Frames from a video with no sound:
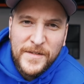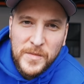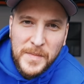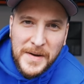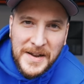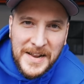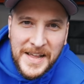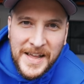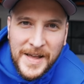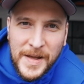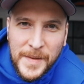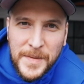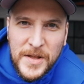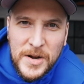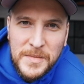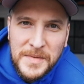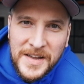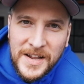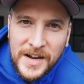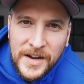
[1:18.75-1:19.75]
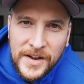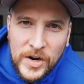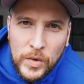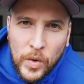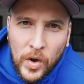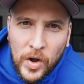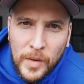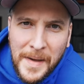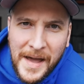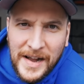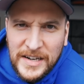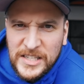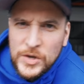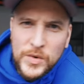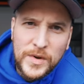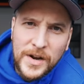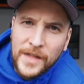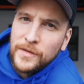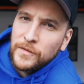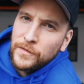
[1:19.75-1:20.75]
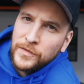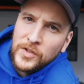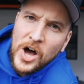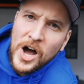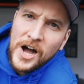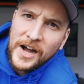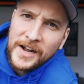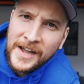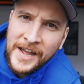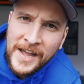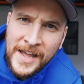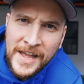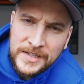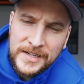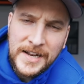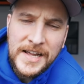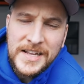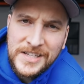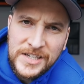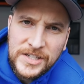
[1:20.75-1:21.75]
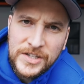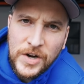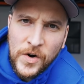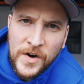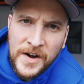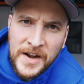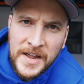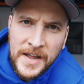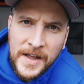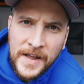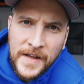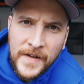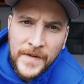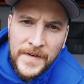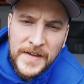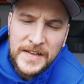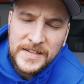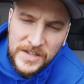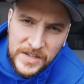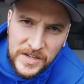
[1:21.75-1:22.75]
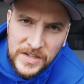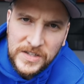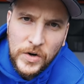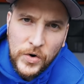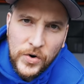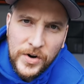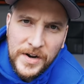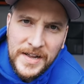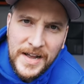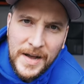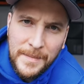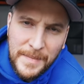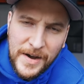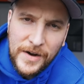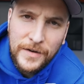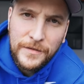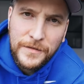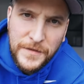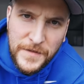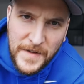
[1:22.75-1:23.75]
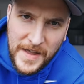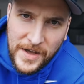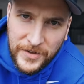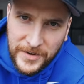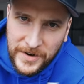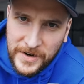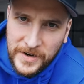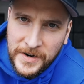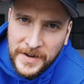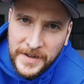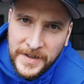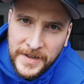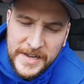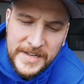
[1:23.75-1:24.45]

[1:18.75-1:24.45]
everybody, Peter McKinnon here. Welcome back to another vlog. Today's story is a story about failure.